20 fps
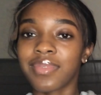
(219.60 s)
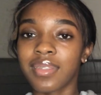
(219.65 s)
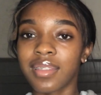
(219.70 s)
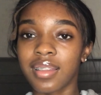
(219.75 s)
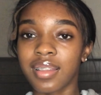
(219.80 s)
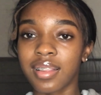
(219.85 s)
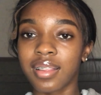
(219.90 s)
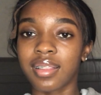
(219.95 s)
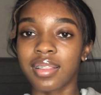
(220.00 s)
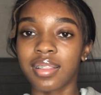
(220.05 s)

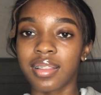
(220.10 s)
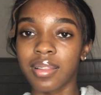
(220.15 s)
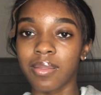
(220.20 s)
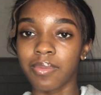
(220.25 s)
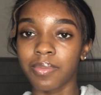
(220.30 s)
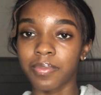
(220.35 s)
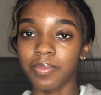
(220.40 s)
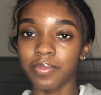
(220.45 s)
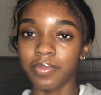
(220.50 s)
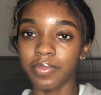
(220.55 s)
gold to do the
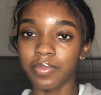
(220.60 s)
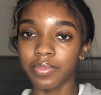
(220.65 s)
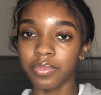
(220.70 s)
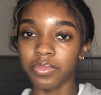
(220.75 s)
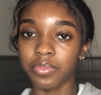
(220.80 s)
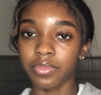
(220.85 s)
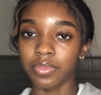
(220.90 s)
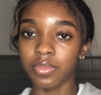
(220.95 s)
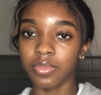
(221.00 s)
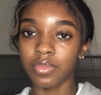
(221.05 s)
other
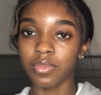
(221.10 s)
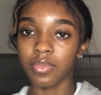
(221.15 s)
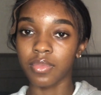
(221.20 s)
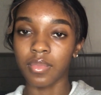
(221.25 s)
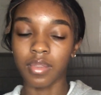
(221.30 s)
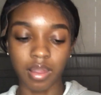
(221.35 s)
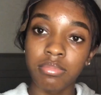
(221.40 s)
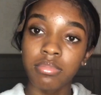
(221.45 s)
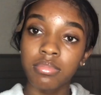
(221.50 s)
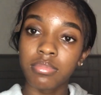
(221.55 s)
side,
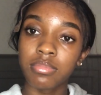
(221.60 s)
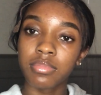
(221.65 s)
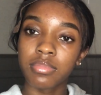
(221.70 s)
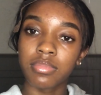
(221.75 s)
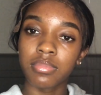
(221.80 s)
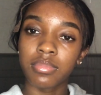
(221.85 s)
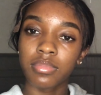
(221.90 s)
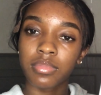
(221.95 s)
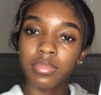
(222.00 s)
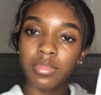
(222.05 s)
since I
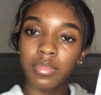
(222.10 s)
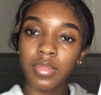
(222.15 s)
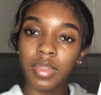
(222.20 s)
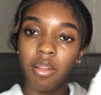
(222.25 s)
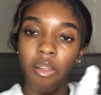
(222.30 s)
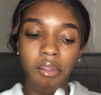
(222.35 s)
did say I